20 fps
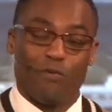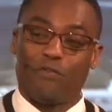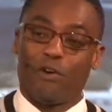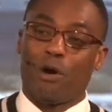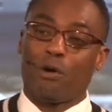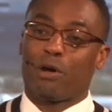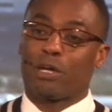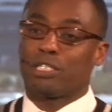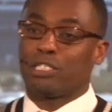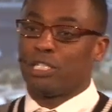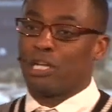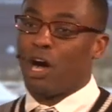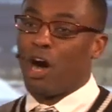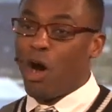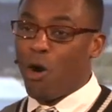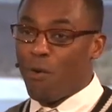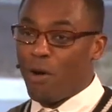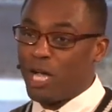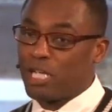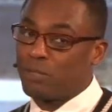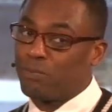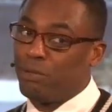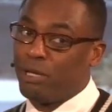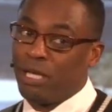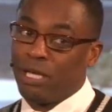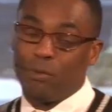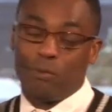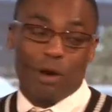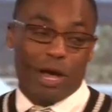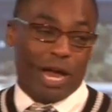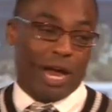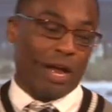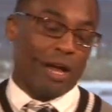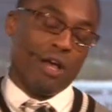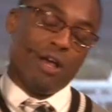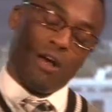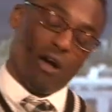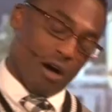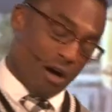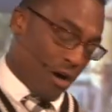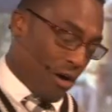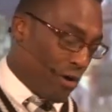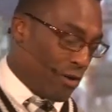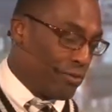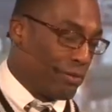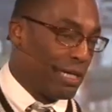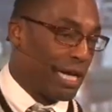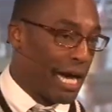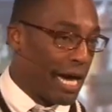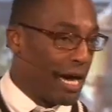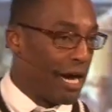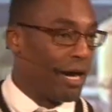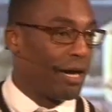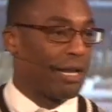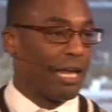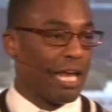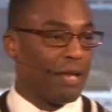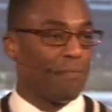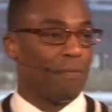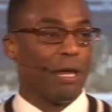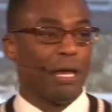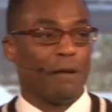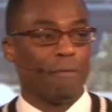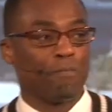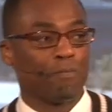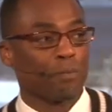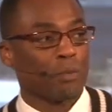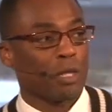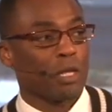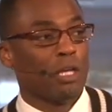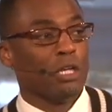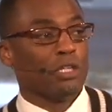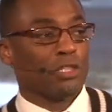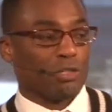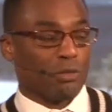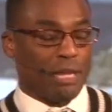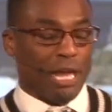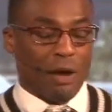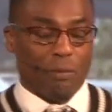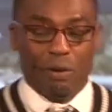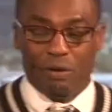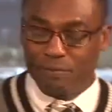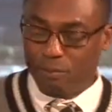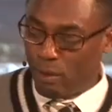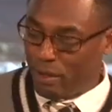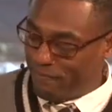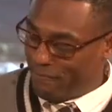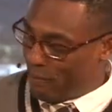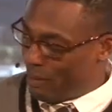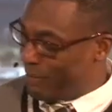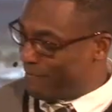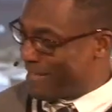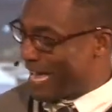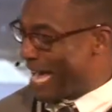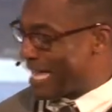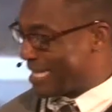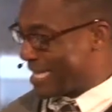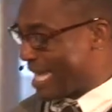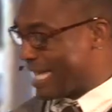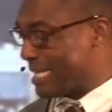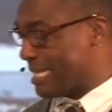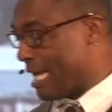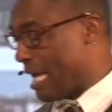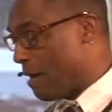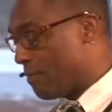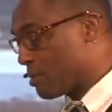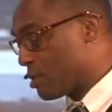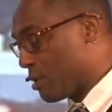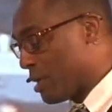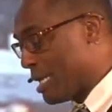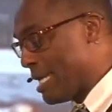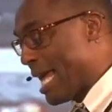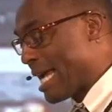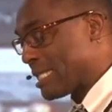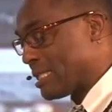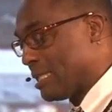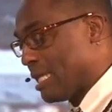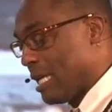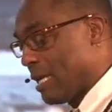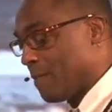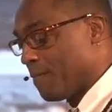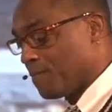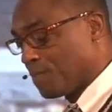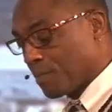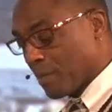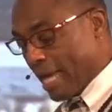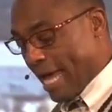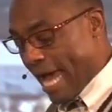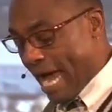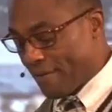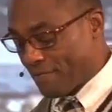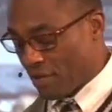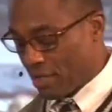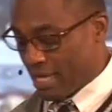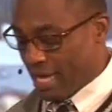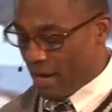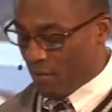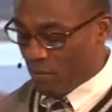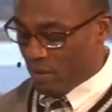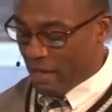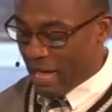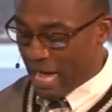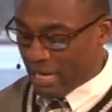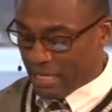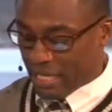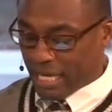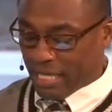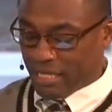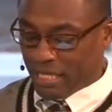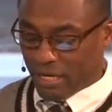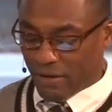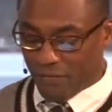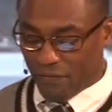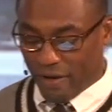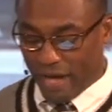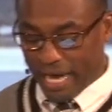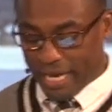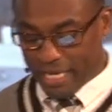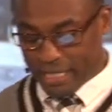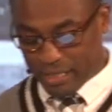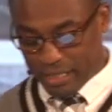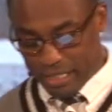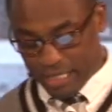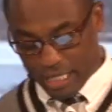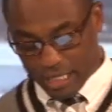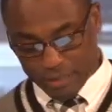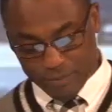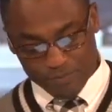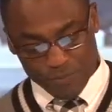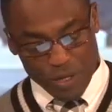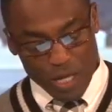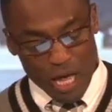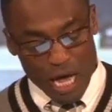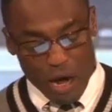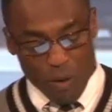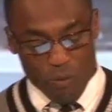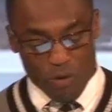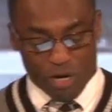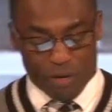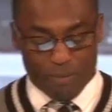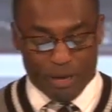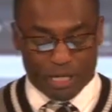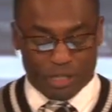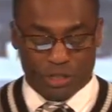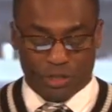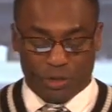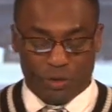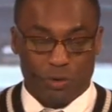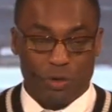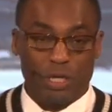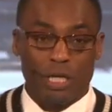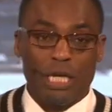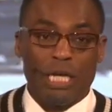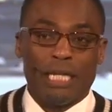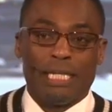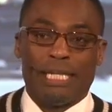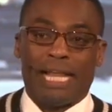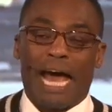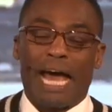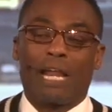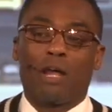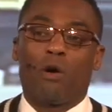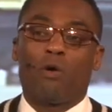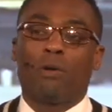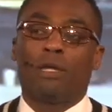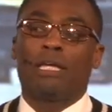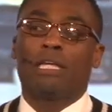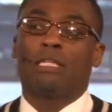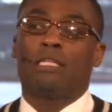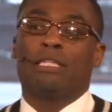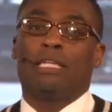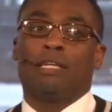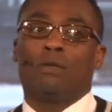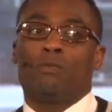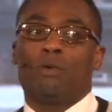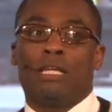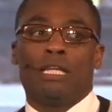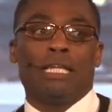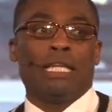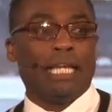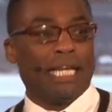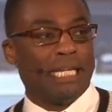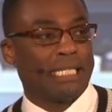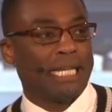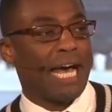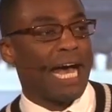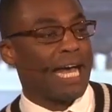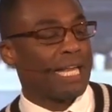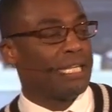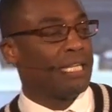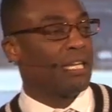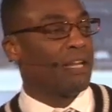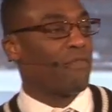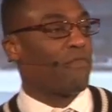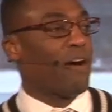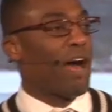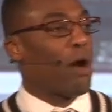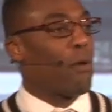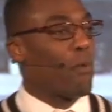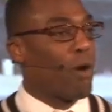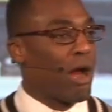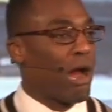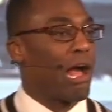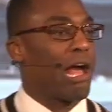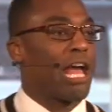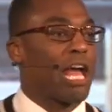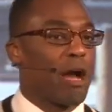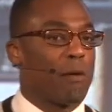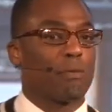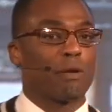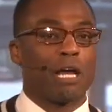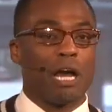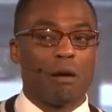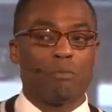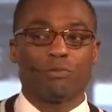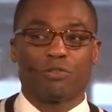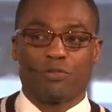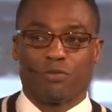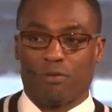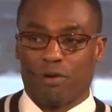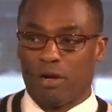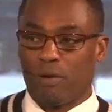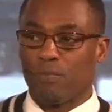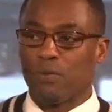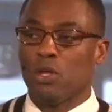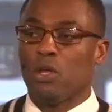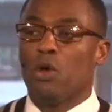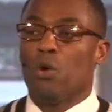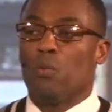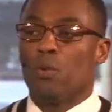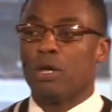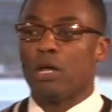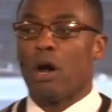focus should always be where? On God. Amen. So now we've got that down. So the next thing after that we had to identify is this. I want to make sure not only did we need to identify where our help comes from, we